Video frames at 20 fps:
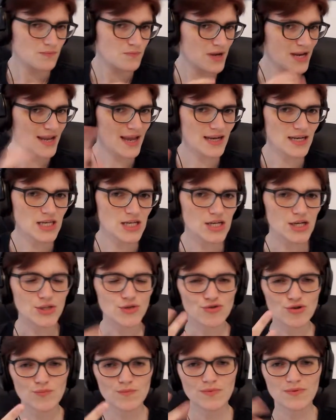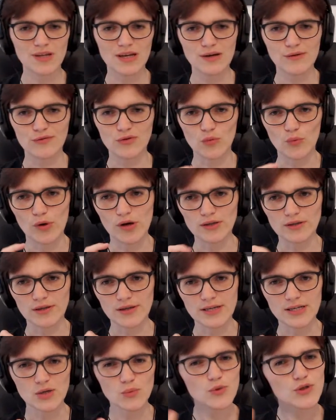Pick any country and think of the world
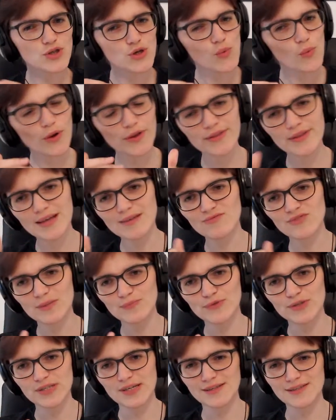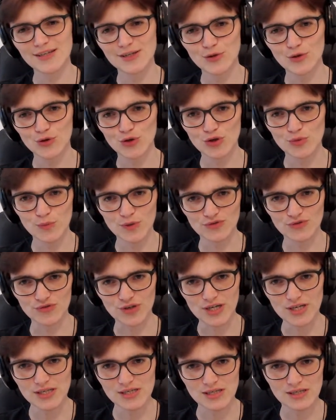leader. Would you want them representing the human
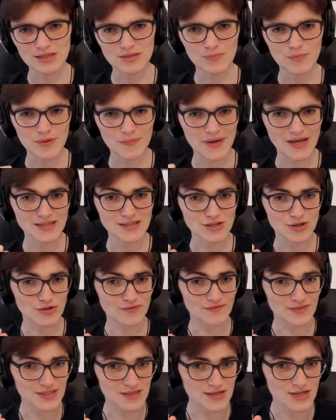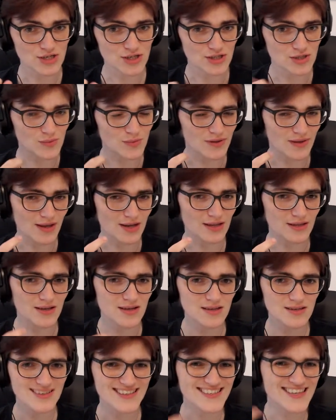race in diplomatic conversations with
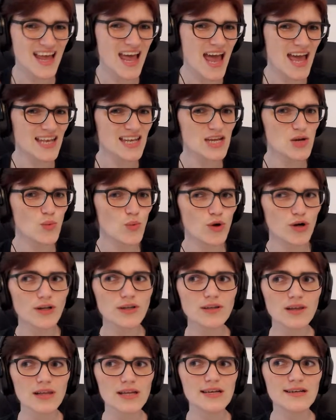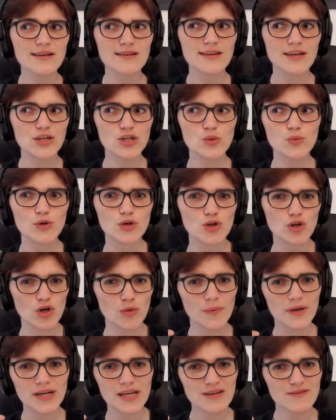aliens? Is there any world leader that you would
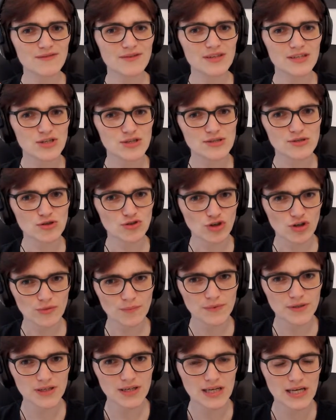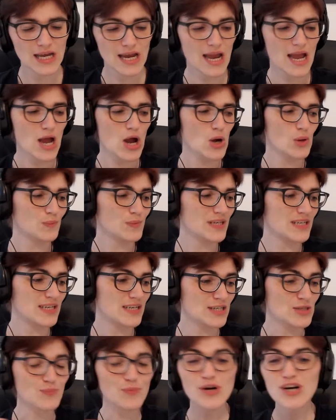nominate for this job?
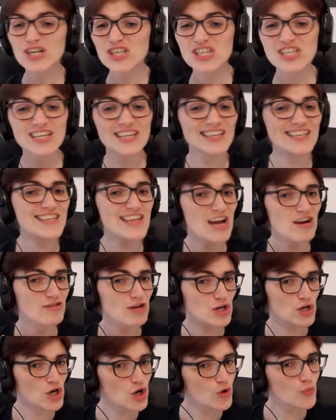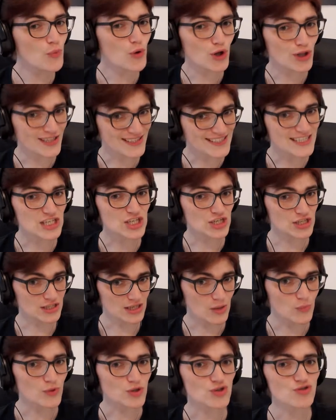Because personally, there are no politicians
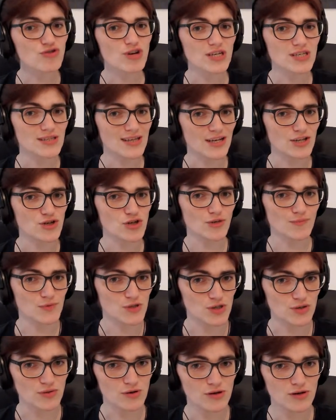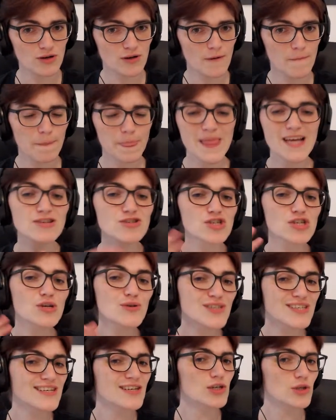I would trust that job to. There's no
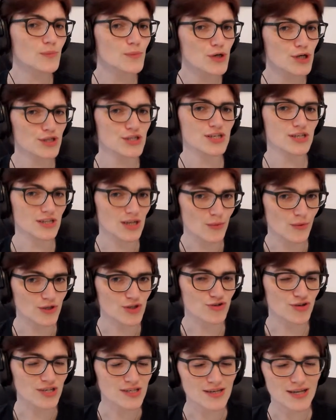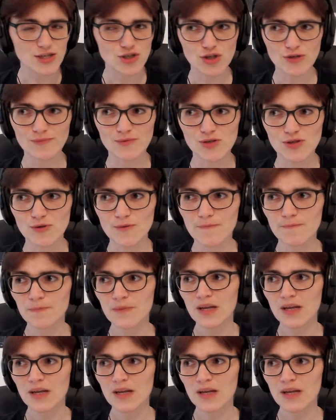single person I would trust that job to,